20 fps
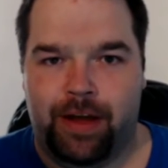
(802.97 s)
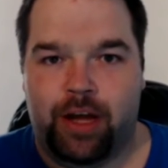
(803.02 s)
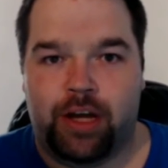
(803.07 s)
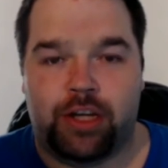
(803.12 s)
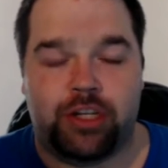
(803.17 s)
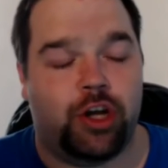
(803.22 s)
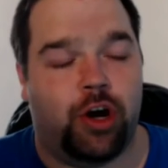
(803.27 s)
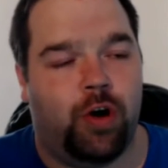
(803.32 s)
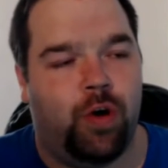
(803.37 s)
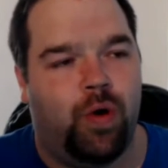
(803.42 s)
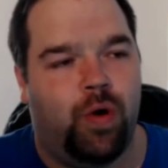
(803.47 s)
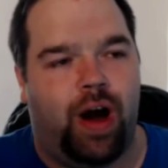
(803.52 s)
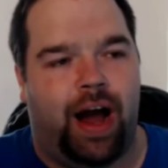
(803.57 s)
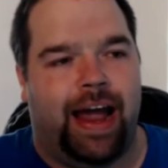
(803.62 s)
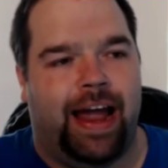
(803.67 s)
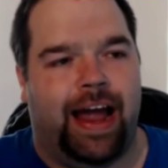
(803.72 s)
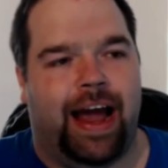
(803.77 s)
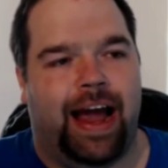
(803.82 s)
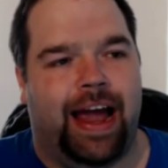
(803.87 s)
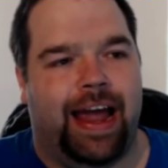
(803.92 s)
So
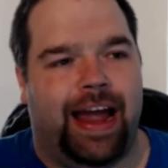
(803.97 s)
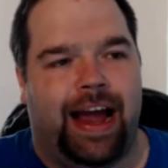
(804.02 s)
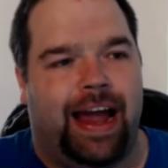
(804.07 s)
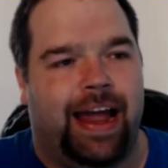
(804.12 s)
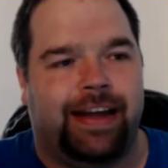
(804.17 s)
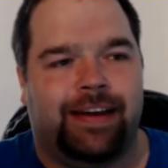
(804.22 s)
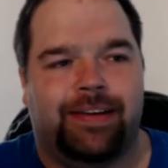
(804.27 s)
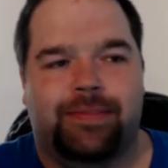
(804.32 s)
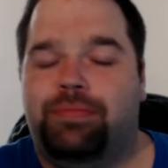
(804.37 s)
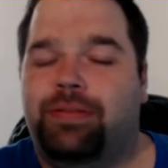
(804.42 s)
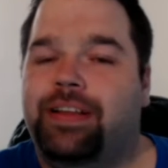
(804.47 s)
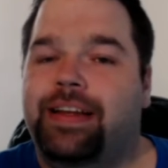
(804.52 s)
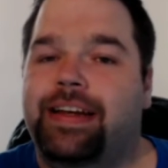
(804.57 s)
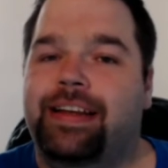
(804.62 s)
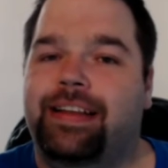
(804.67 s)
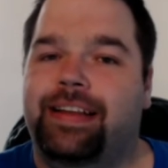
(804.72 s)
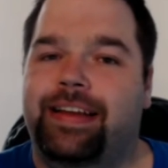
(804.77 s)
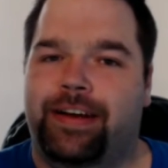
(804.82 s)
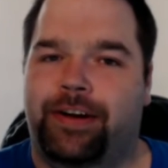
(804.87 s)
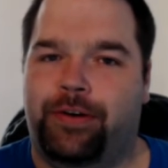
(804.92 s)
I
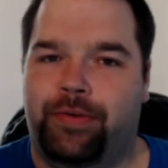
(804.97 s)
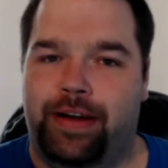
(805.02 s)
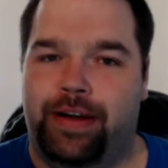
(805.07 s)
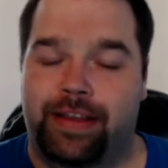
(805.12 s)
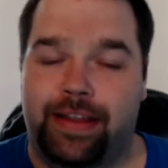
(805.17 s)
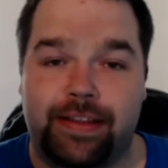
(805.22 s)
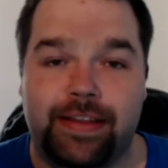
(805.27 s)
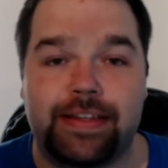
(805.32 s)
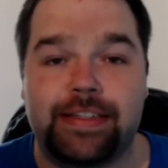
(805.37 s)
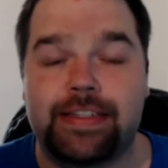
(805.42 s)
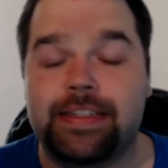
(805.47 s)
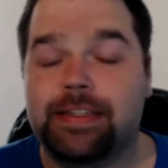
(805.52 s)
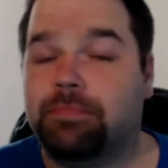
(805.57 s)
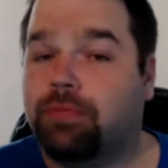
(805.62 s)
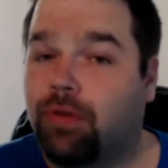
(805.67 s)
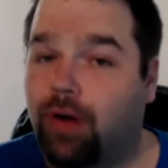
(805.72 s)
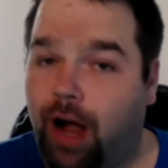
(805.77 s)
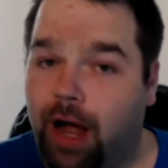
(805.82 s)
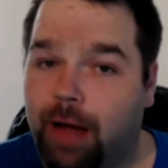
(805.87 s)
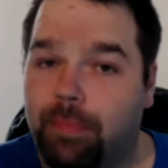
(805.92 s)
completely agree that this is
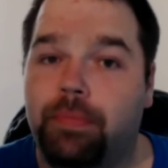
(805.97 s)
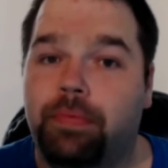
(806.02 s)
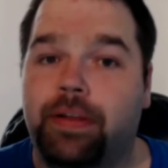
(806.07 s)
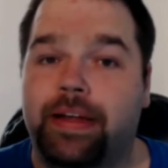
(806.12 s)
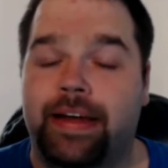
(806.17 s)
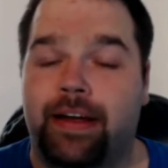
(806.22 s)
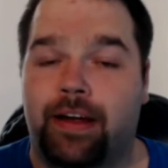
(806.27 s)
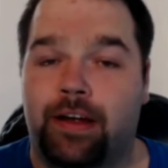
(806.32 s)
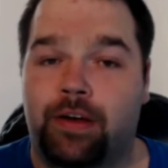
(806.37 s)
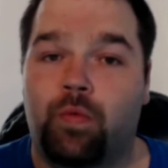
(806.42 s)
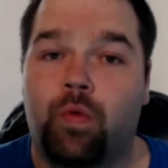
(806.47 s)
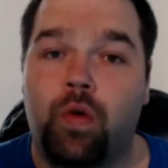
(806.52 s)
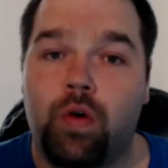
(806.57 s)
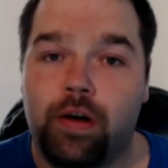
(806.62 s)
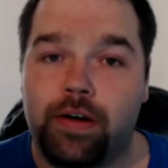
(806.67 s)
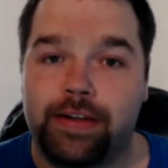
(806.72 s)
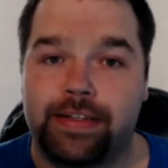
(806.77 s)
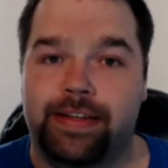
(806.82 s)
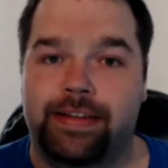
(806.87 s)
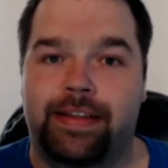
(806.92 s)
probably
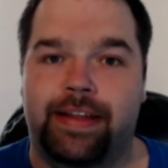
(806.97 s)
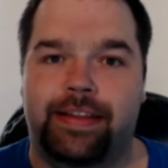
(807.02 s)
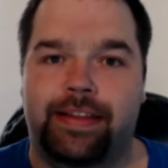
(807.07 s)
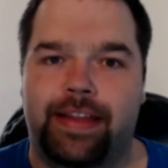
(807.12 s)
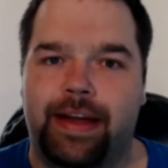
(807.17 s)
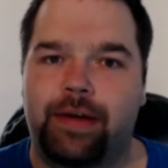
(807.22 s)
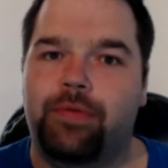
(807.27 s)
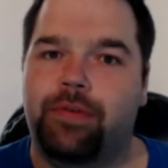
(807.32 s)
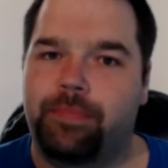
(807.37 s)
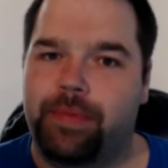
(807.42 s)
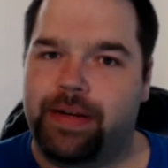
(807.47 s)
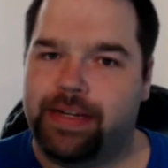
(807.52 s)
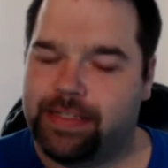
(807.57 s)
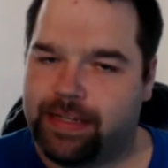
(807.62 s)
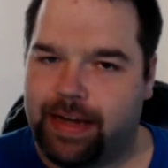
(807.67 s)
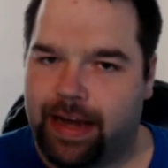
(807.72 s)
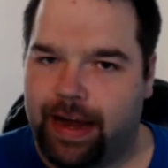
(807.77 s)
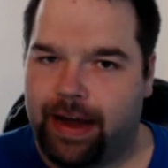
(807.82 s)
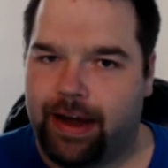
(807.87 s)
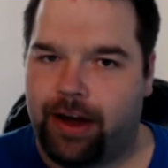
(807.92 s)
unwarranted, that they would be
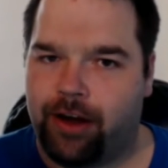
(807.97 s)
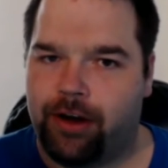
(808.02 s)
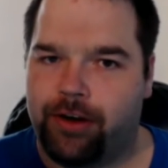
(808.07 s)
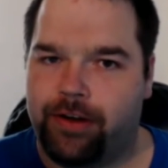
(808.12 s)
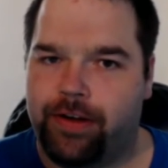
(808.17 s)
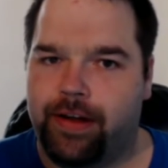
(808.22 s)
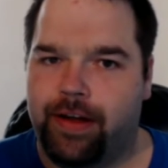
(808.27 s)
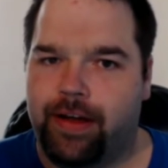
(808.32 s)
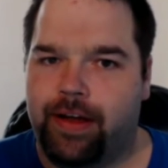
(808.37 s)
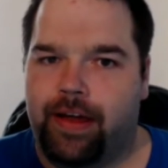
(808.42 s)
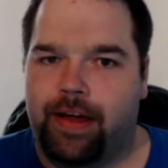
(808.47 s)
scared